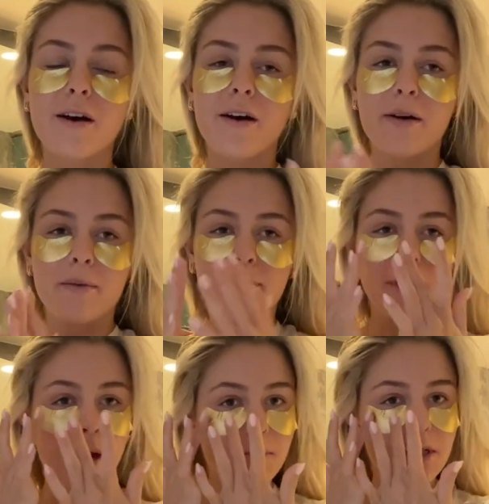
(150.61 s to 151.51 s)

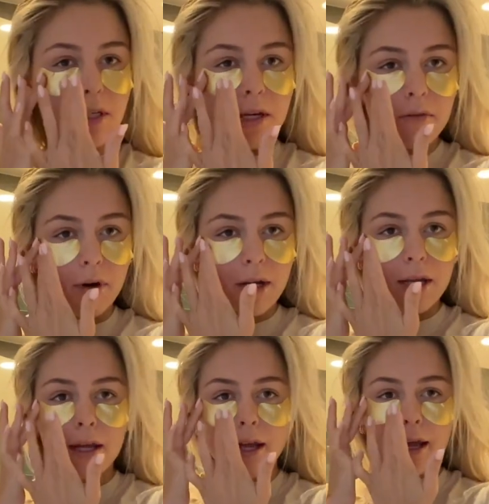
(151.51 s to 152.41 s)
I'm just getting
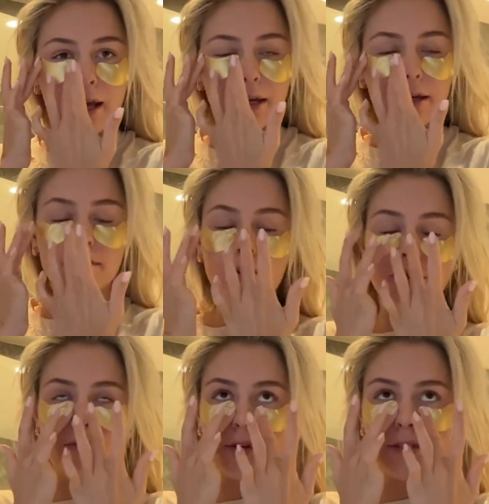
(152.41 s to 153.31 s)
ready, and it's our
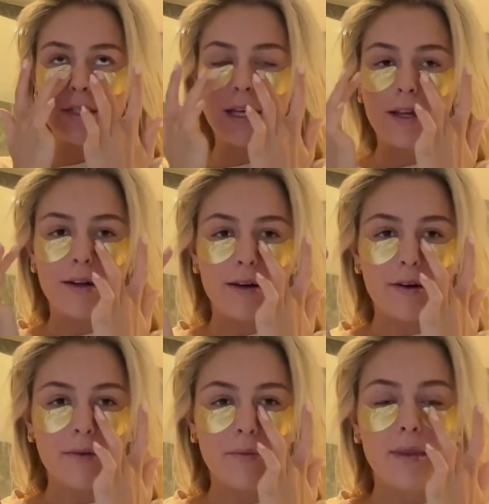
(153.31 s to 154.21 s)
first day here.